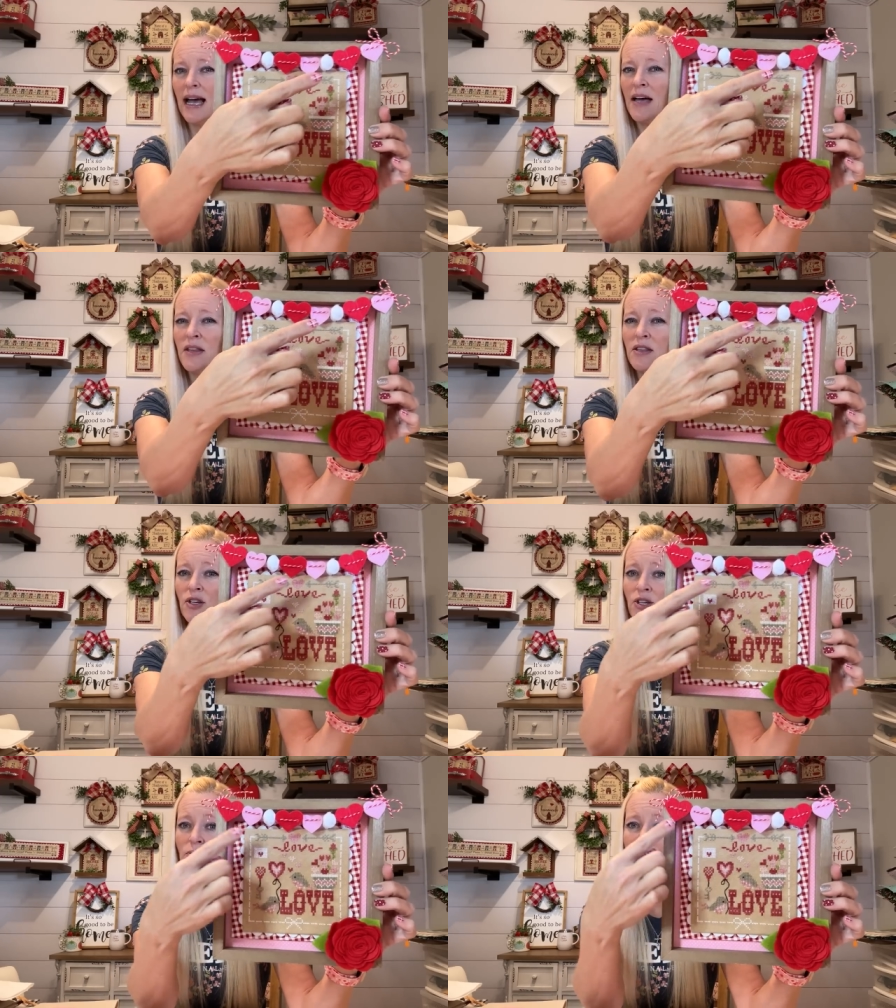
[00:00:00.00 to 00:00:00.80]
and then the
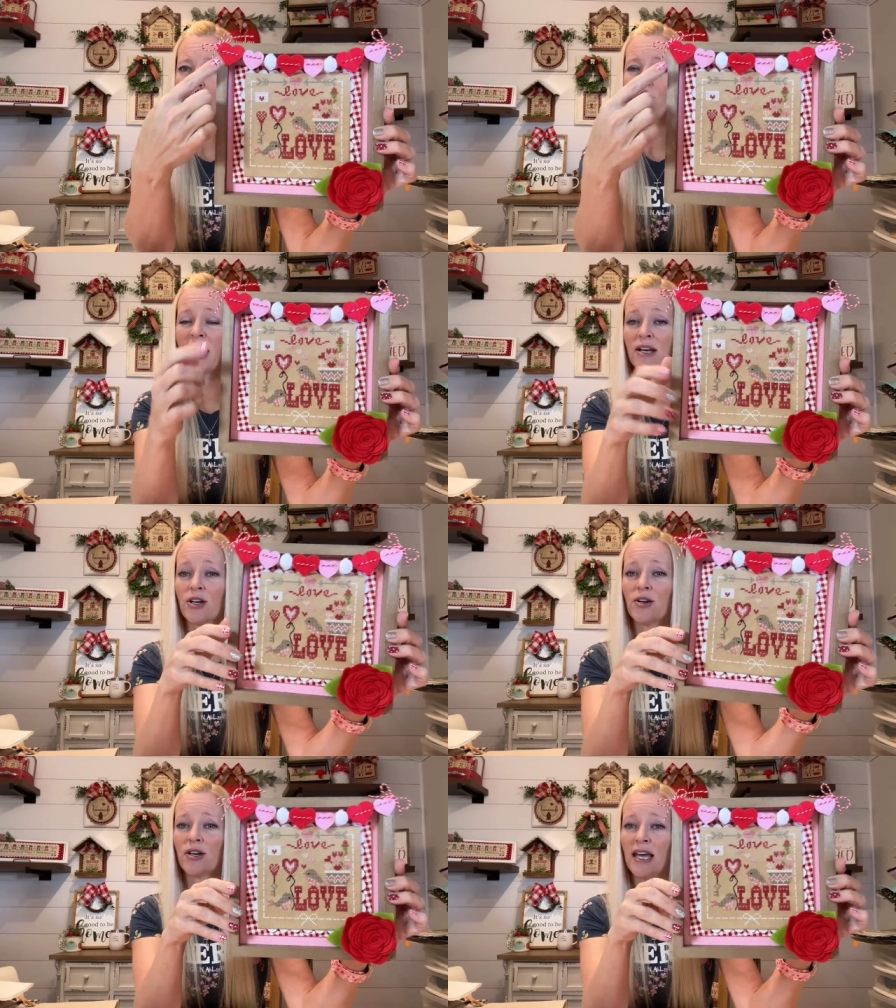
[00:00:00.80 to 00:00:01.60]
cute little
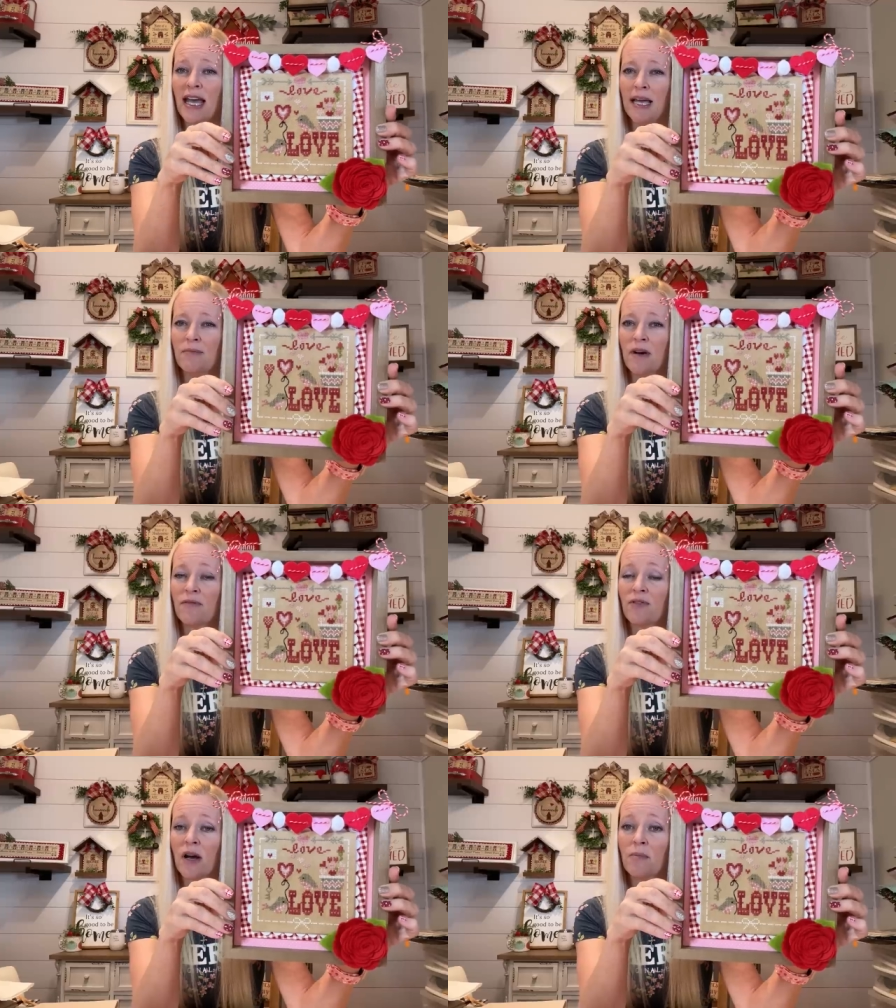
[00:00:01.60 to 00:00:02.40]
banner came
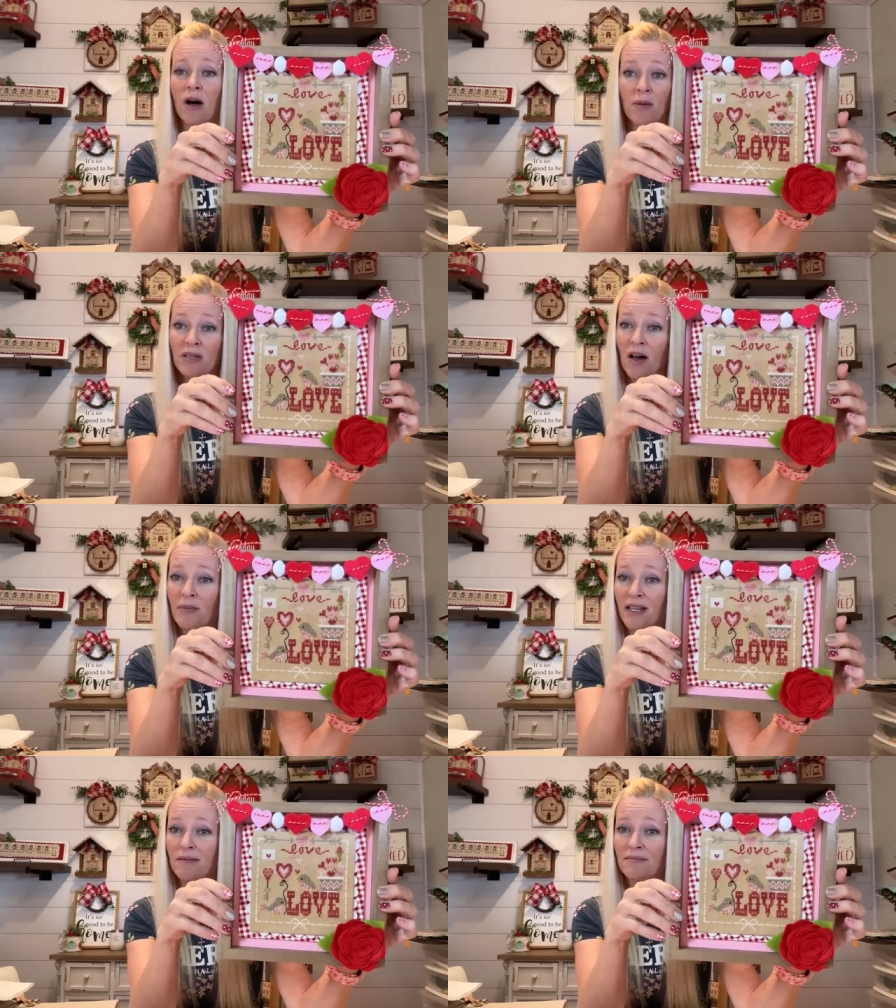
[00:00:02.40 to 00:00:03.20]
from Hobby
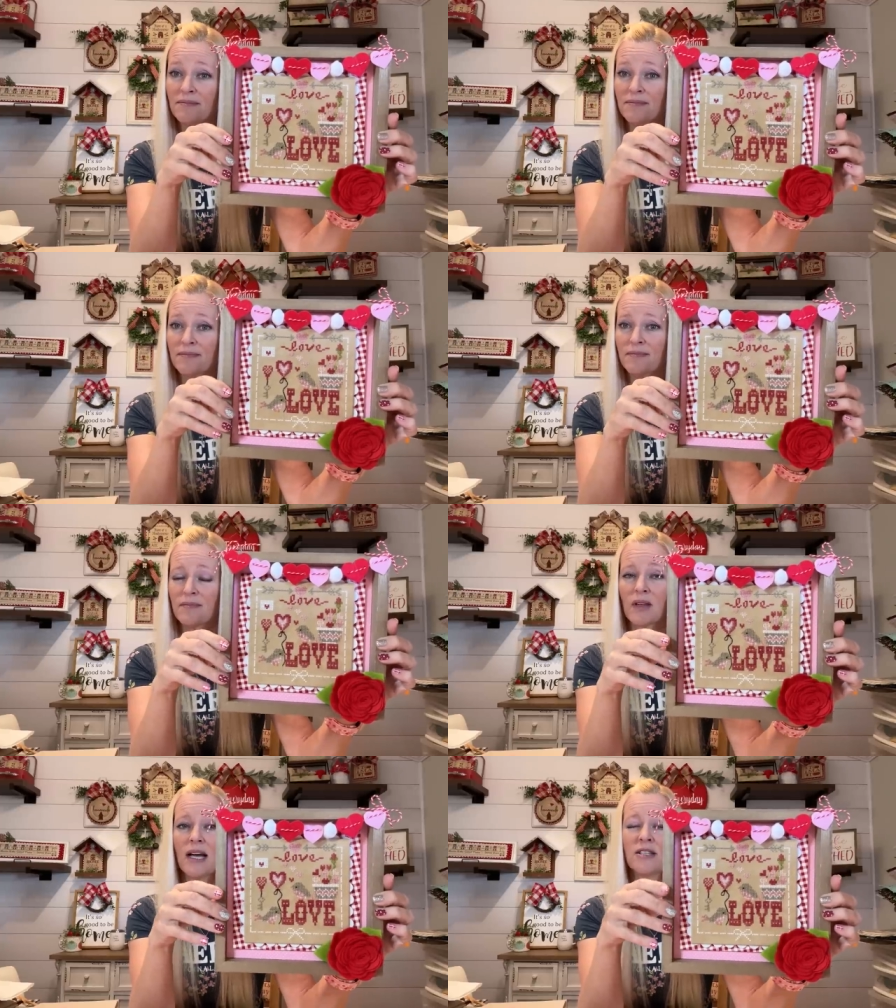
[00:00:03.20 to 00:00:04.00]
Lobby.
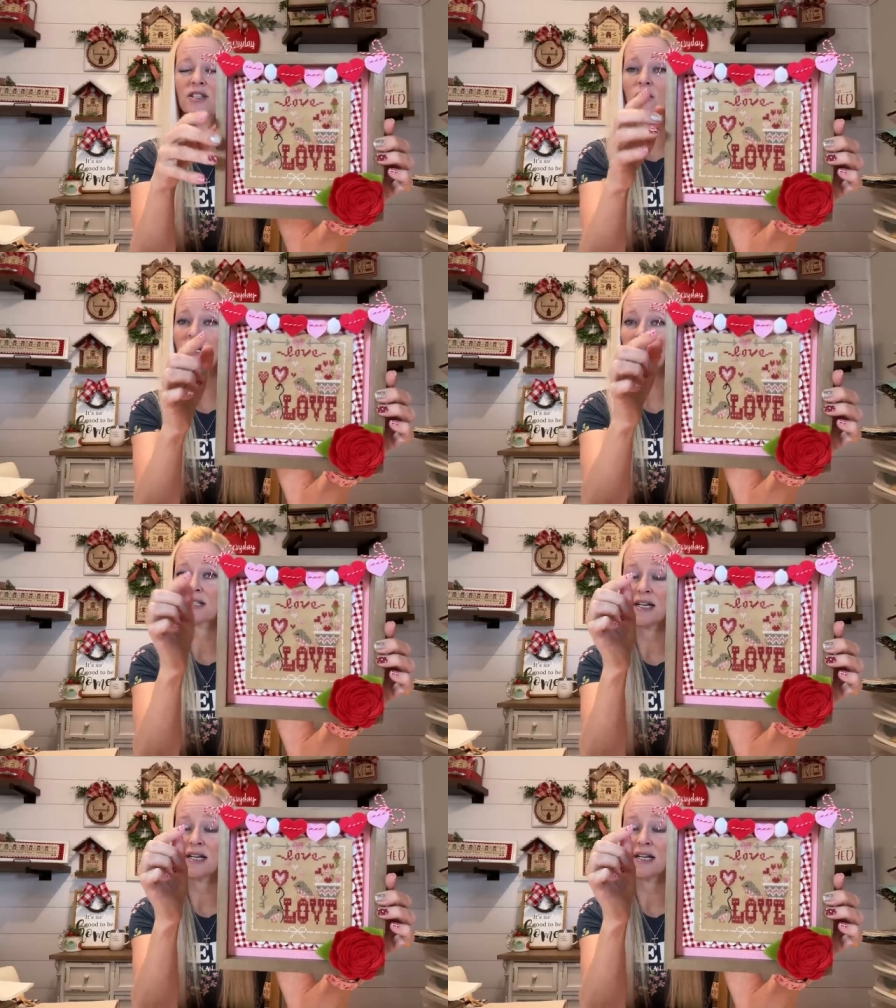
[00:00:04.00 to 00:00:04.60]
And so I just